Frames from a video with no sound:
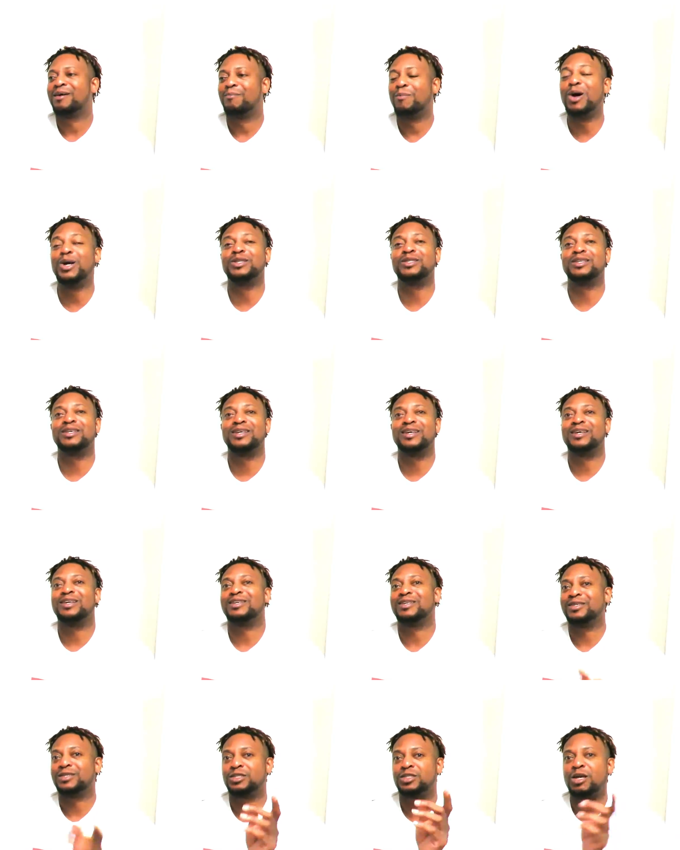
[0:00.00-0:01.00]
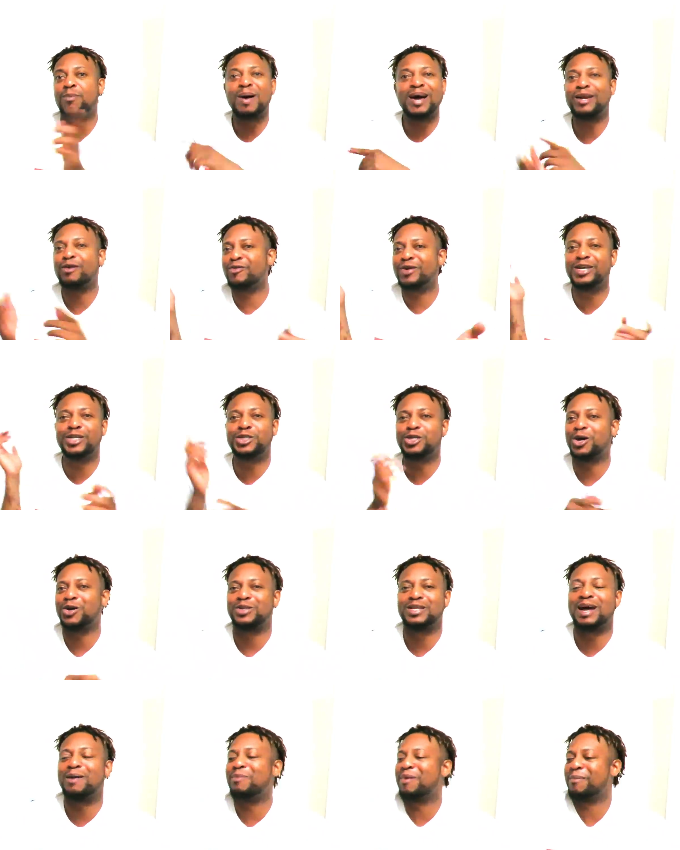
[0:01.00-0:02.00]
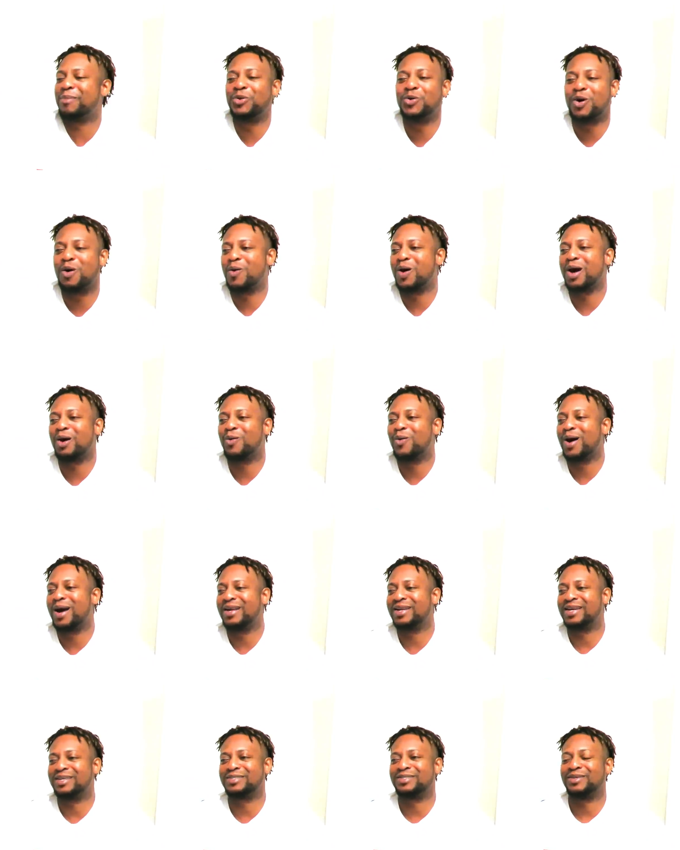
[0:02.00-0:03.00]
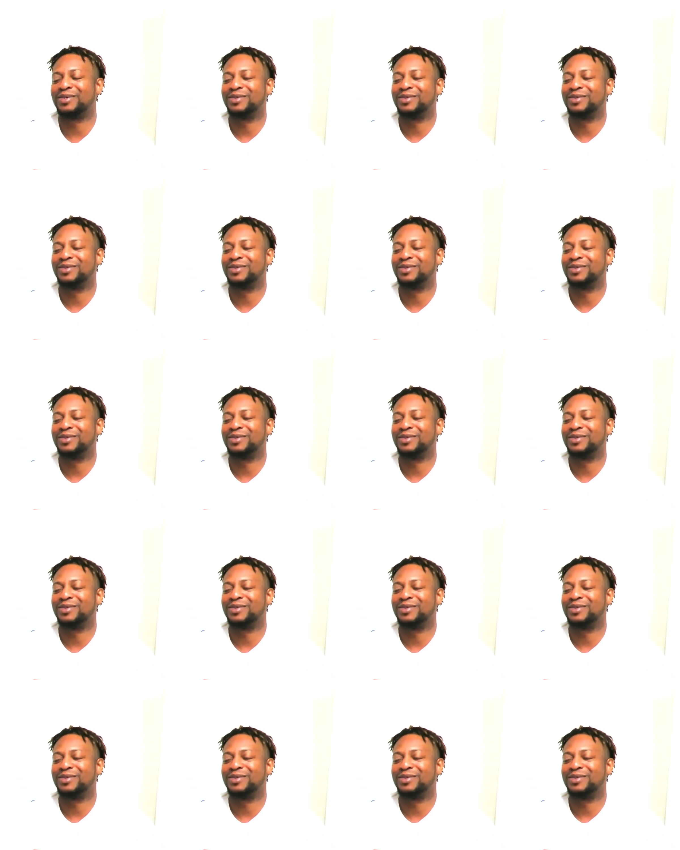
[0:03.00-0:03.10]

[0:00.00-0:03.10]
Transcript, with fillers: But somebody reach out and let me know what I go on.